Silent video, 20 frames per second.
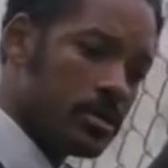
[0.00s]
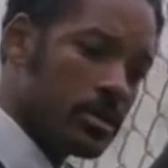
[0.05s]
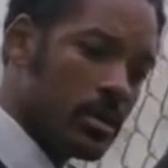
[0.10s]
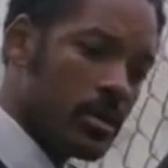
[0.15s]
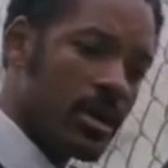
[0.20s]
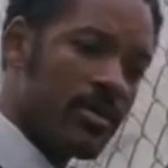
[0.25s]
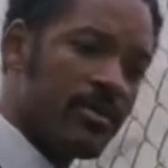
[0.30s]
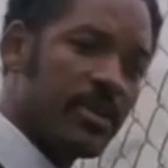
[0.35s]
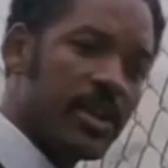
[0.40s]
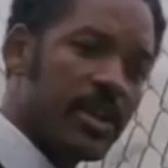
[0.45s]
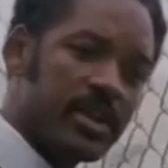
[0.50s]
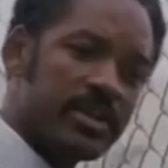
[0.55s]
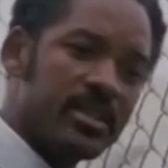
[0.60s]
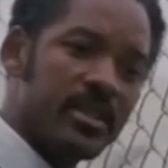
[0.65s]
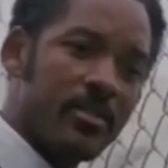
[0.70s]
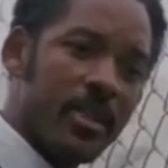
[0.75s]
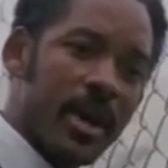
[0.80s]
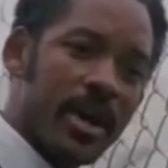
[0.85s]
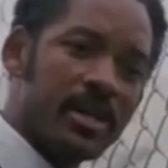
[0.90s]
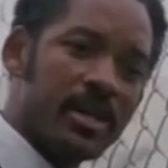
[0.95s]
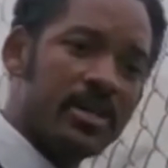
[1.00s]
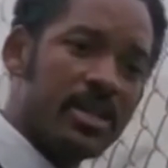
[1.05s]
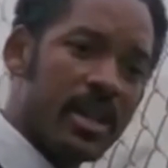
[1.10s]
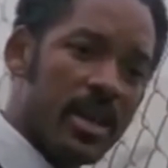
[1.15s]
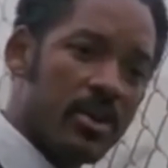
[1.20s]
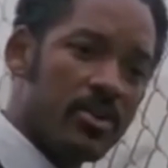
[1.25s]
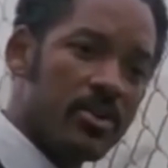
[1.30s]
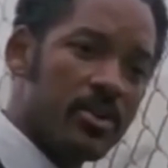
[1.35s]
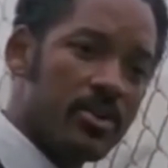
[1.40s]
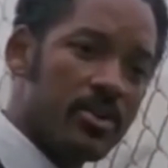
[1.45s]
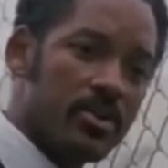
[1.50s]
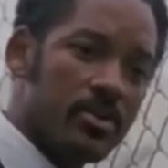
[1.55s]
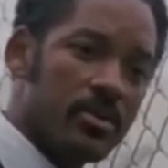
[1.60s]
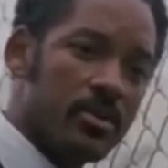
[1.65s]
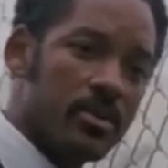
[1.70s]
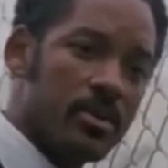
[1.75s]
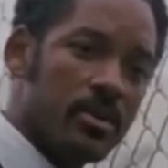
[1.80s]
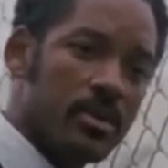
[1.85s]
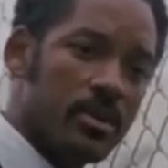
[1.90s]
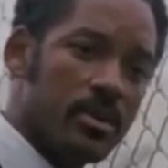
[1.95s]
Don't ever let somebody tell you
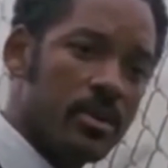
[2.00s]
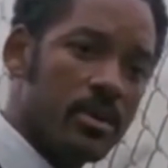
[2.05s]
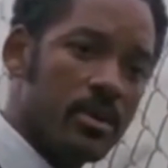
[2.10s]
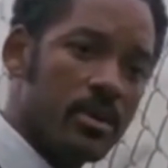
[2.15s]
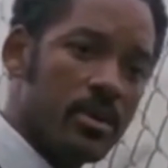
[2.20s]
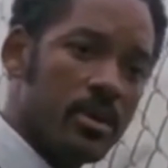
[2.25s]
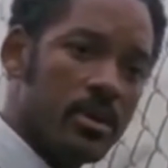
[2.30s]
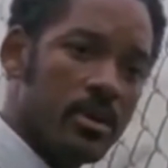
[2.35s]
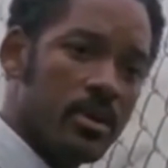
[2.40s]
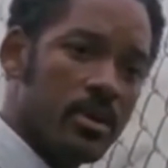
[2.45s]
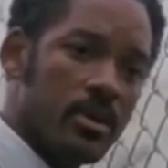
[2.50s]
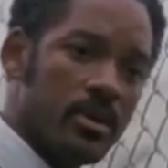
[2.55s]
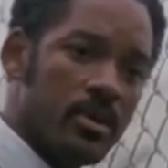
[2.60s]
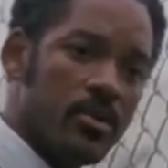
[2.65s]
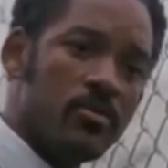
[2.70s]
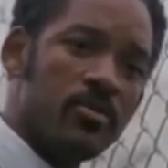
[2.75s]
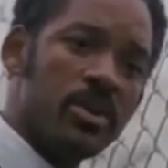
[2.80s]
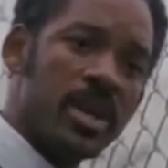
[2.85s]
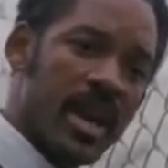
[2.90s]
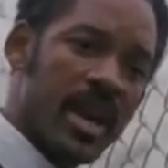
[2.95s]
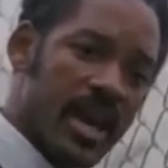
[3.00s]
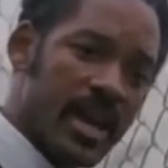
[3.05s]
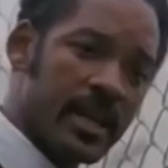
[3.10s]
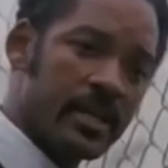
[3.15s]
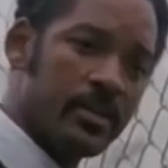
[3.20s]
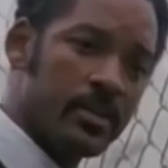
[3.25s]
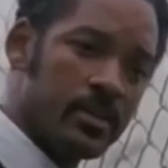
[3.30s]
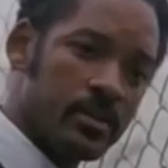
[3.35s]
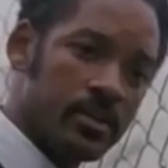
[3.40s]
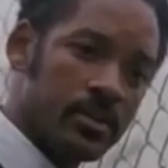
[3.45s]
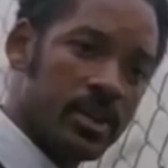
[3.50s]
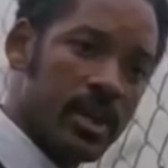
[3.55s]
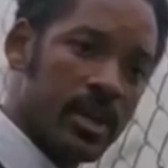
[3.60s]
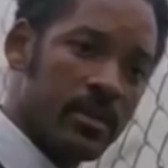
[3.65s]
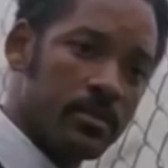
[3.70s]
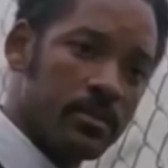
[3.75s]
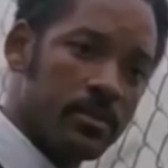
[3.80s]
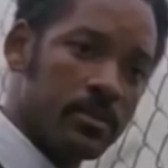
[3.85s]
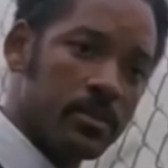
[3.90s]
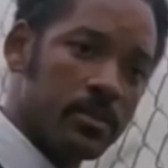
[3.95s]
you can't do
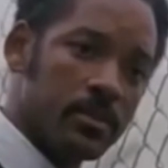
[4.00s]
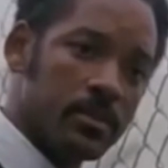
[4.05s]
something.